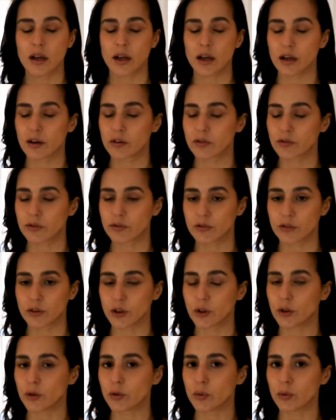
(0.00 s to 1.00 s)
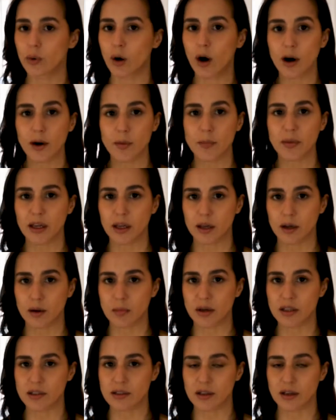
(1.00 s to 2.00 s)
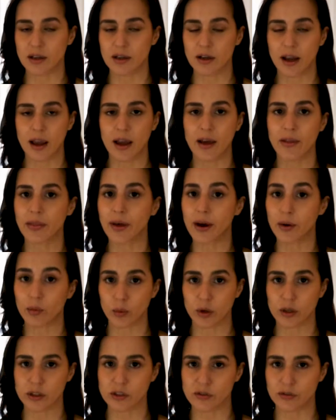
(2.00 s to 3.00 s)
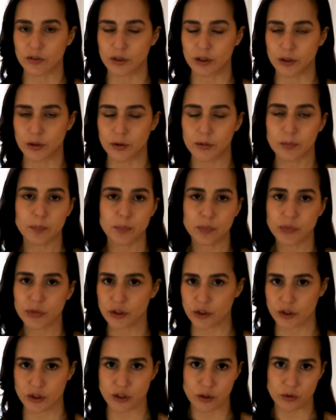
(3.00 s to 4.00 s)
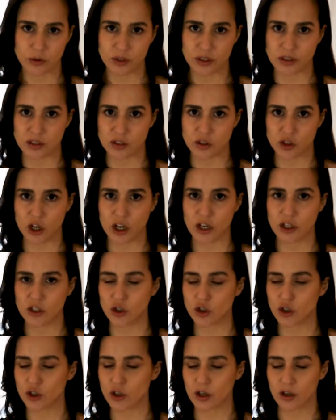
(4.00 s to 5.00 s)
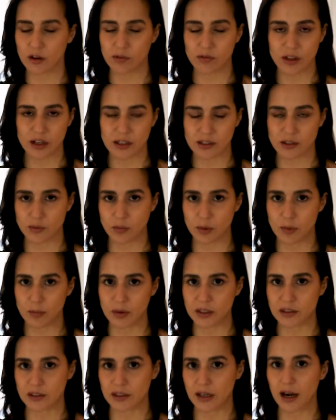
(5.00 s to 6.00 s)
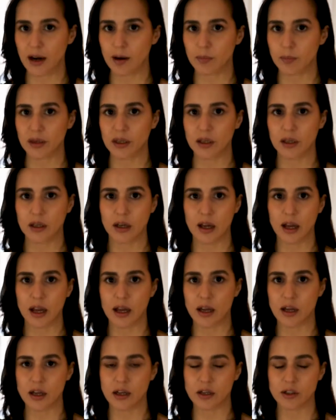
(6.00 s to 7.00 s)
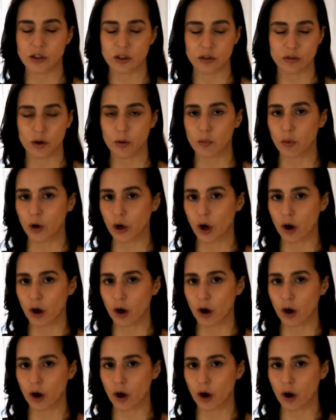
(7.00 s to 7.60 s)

If you are making a muslin and that works for you, there's no need to change. If that's what makes you happy and you feel more